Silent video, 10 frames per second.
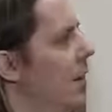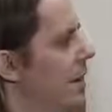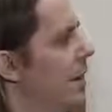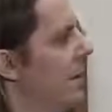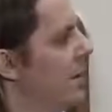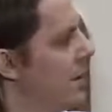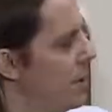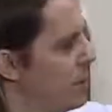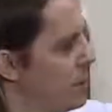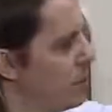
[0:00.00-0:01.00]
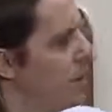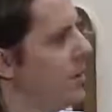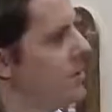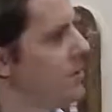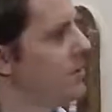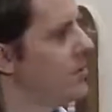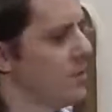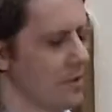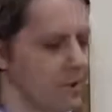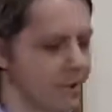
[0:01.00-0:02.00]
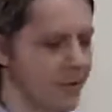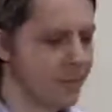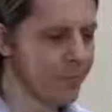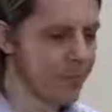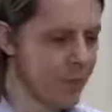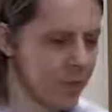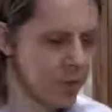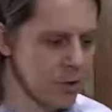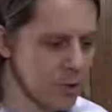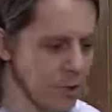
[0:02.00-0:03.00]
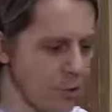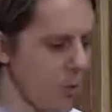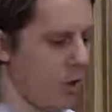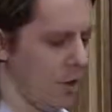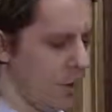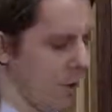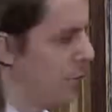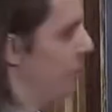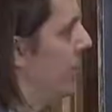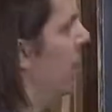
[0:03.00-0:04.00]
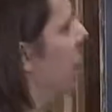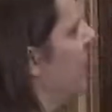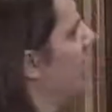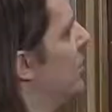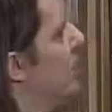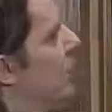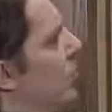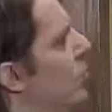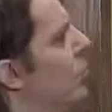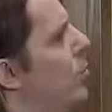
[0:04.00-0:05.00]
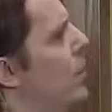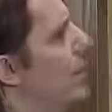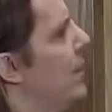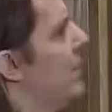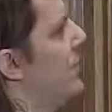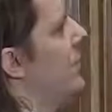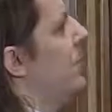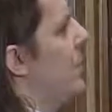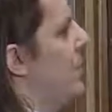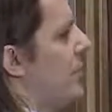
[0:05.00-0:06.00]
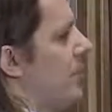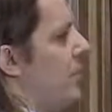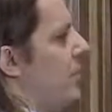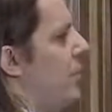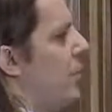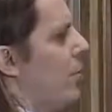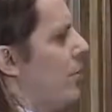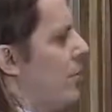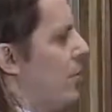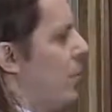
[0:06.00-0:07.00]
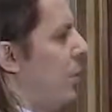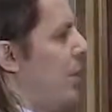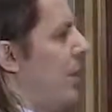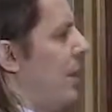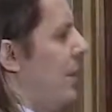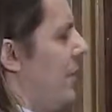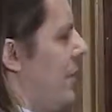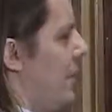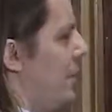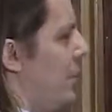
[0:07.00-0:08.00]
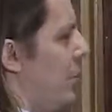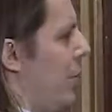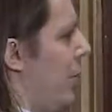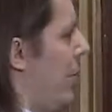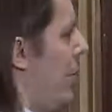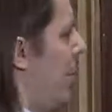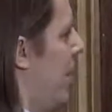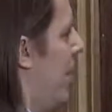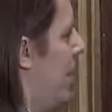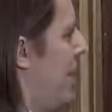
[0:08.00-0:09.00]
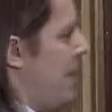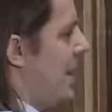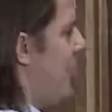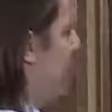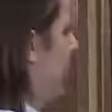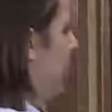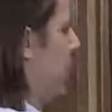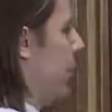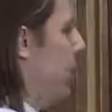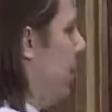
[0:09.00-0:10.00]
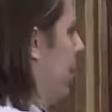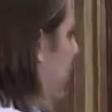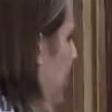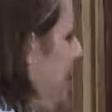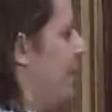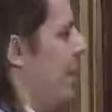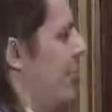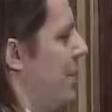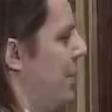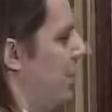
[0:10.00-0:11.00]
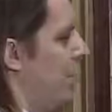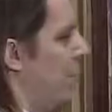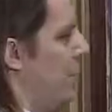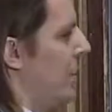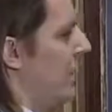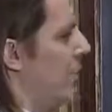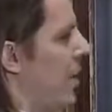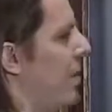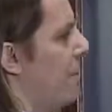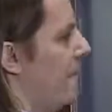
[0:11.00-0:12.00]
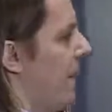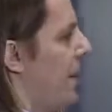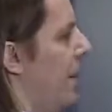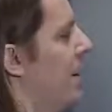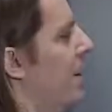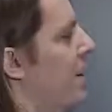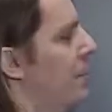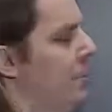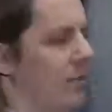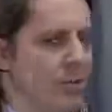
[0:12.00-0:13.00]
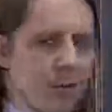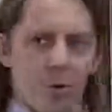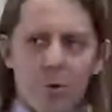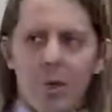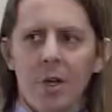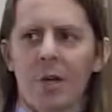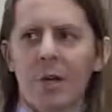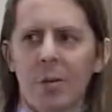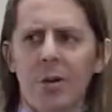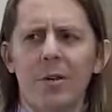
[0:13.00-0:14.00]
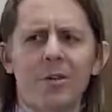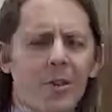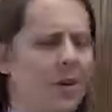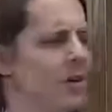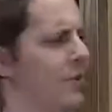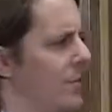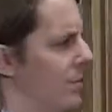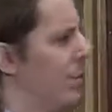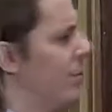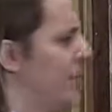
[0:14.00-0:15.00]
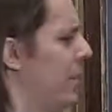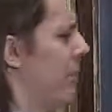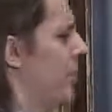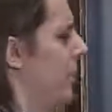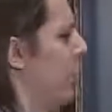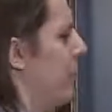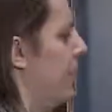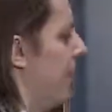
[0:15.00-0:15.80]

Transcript: Again, 2 equations, 2 unknowns. So let's see, this is the 0, this is the one that we deal with. A can't be 0, omega can't be 0. We need sine of phi to be 0, and where is sine 0? Sine is 0 when